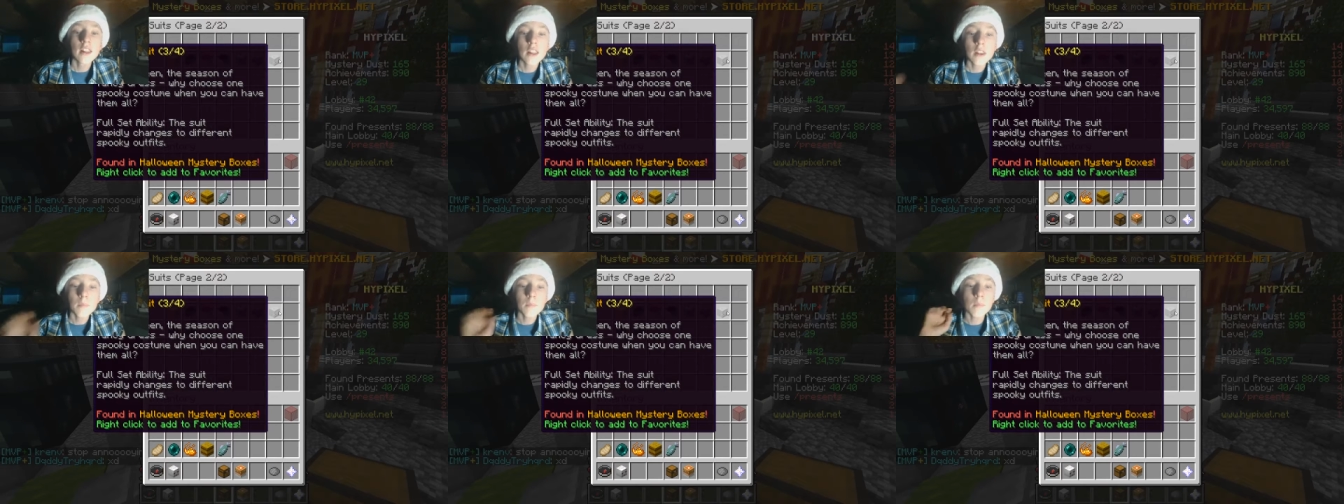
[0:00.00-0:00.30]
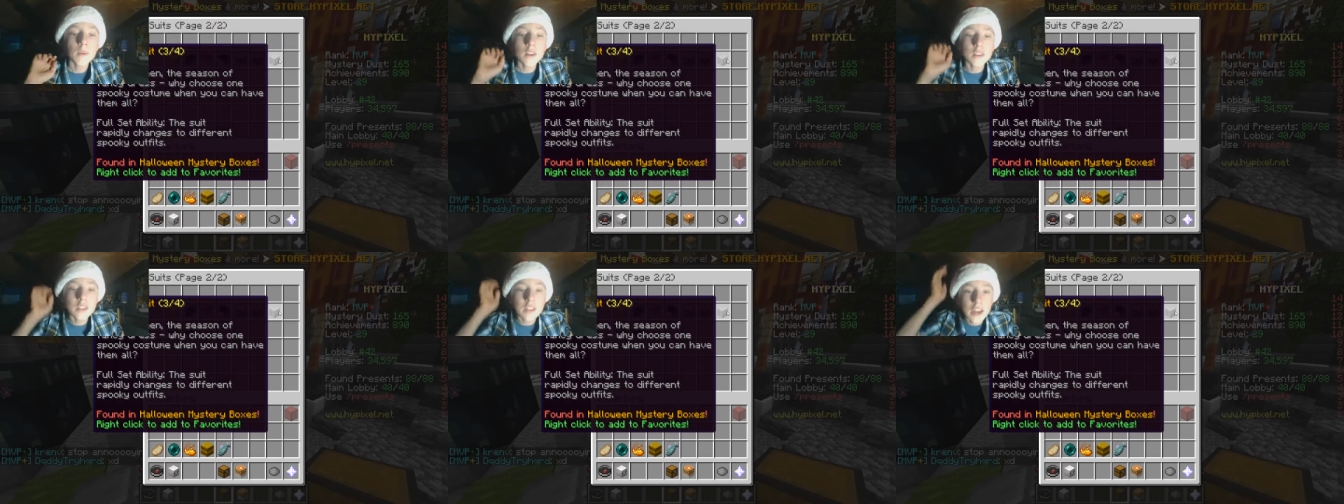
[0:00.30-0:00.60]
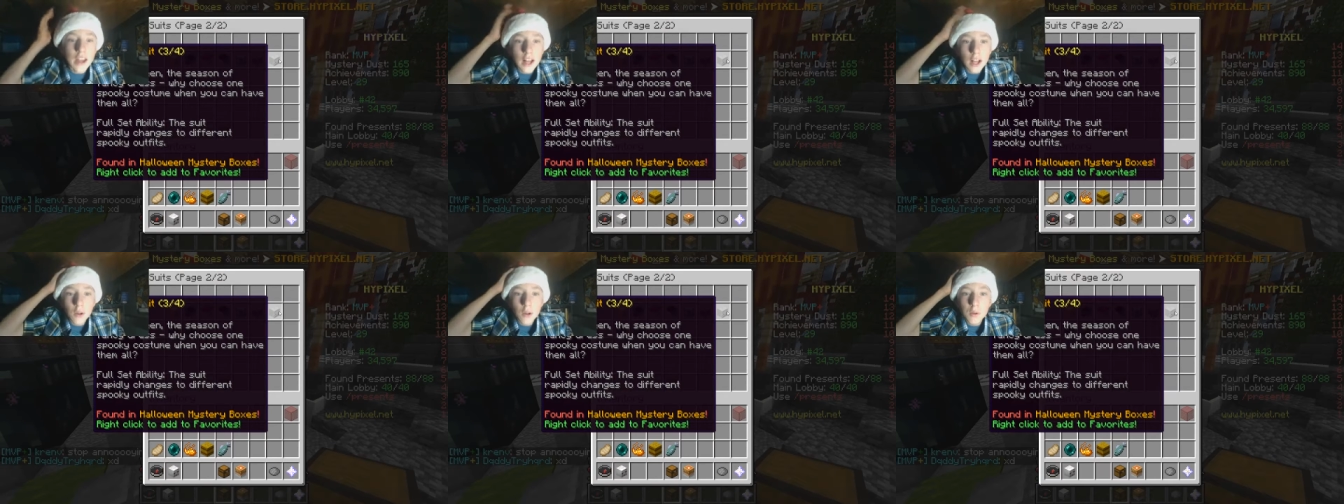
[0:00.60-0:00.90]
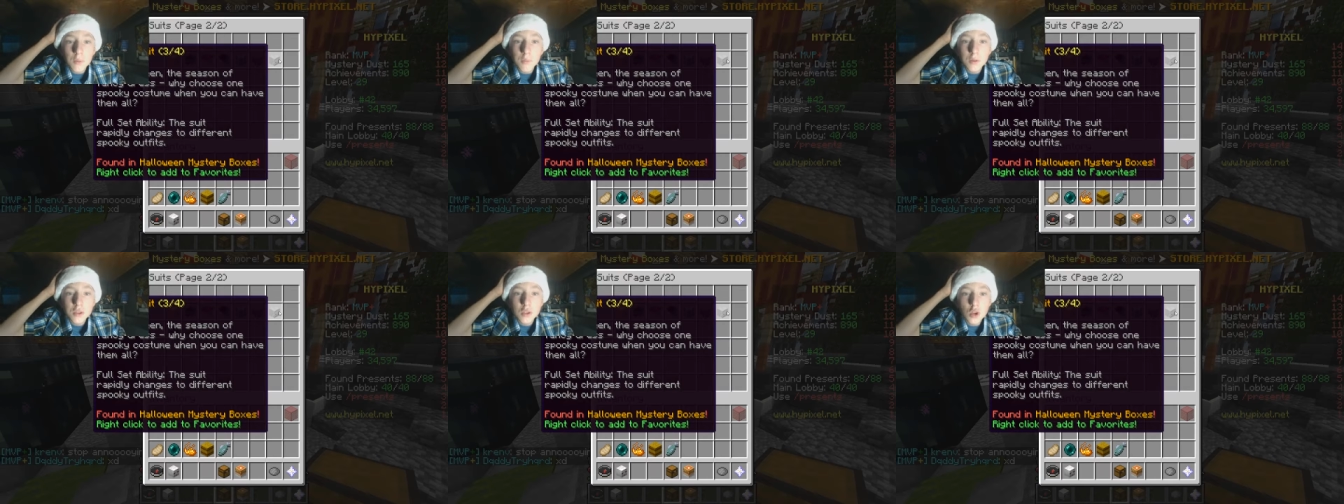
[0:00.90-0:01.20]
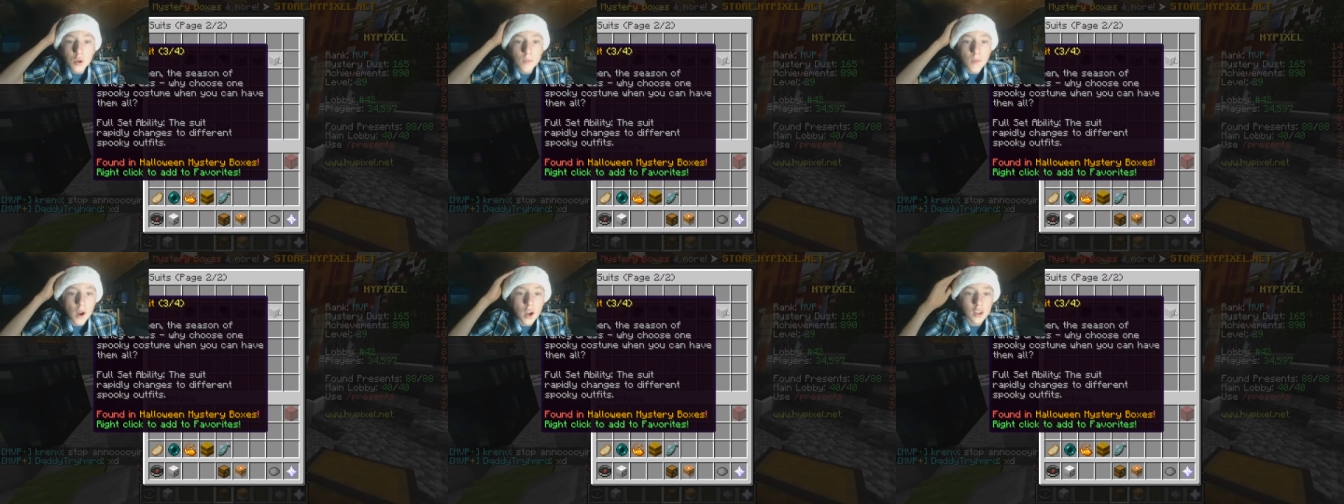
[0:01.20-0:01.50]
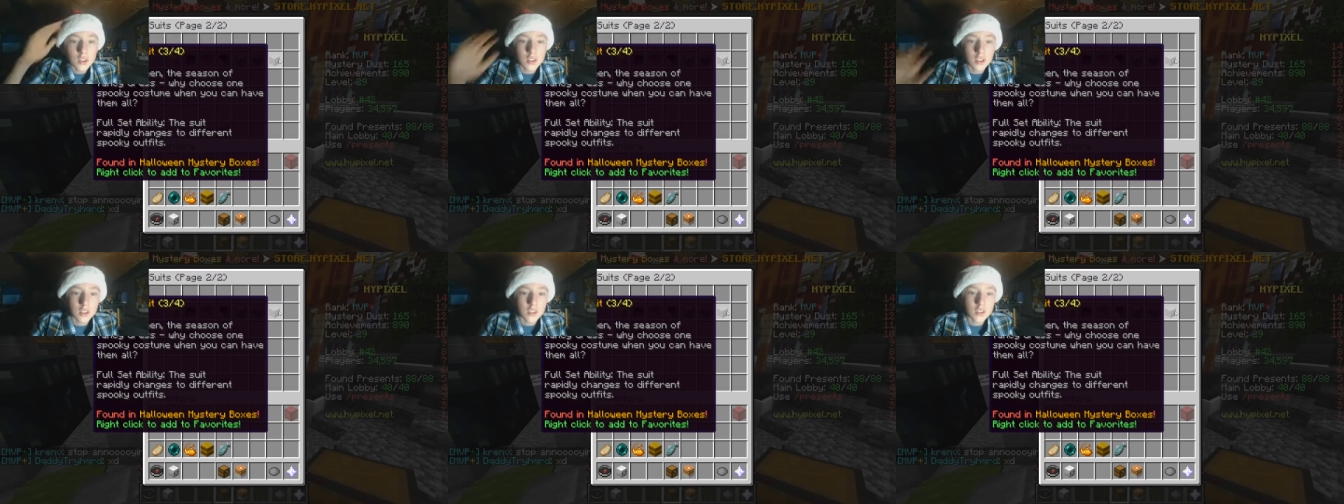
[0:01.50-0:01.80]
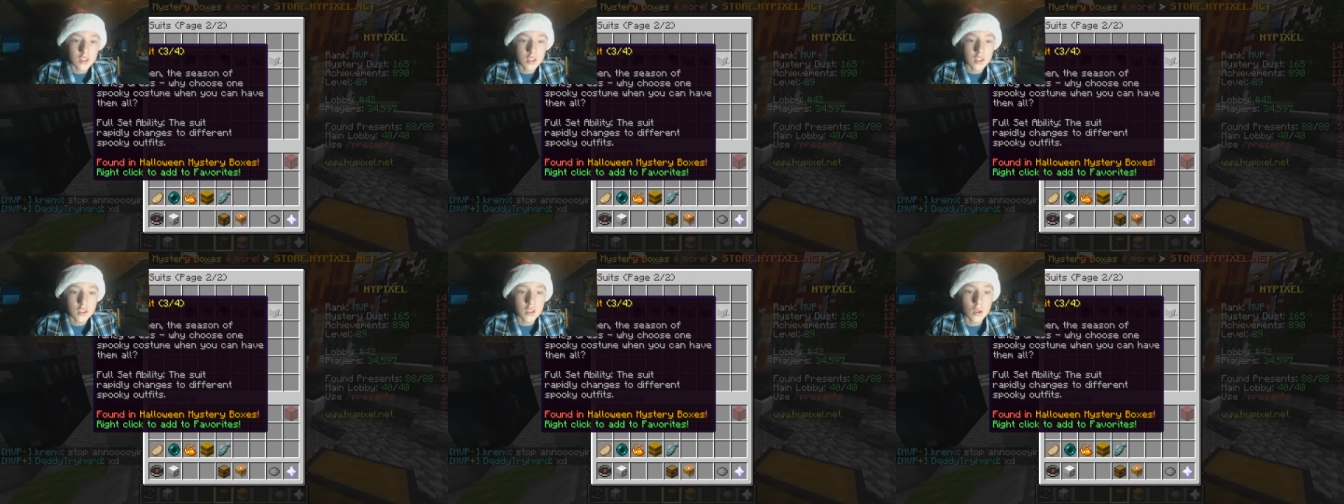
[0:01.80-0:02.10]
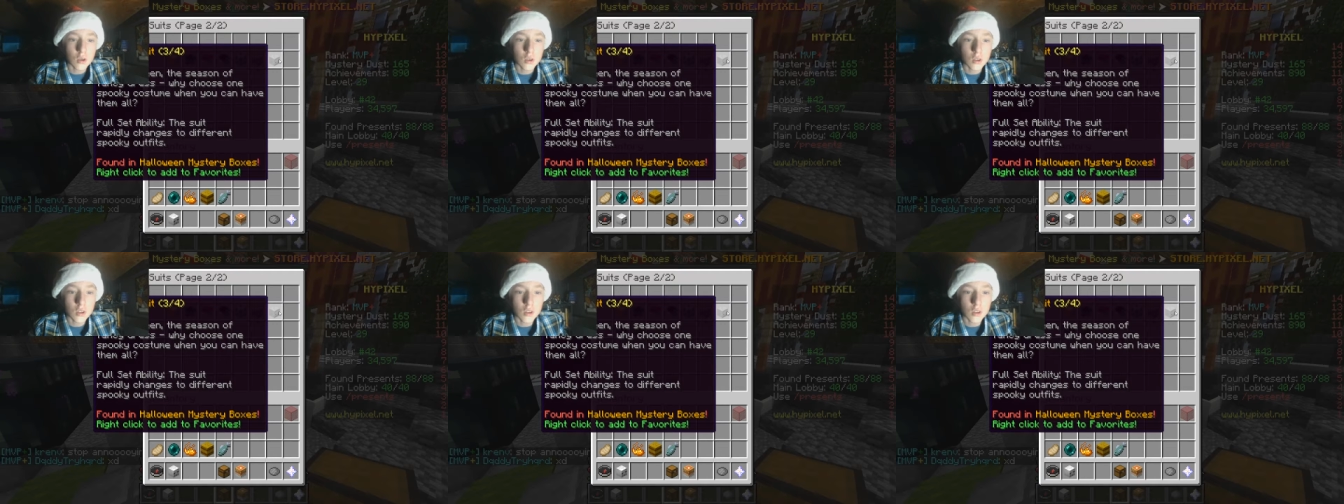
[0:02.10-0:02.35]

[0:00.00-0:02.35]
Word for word: What's in Halloween mystery boxes? The suit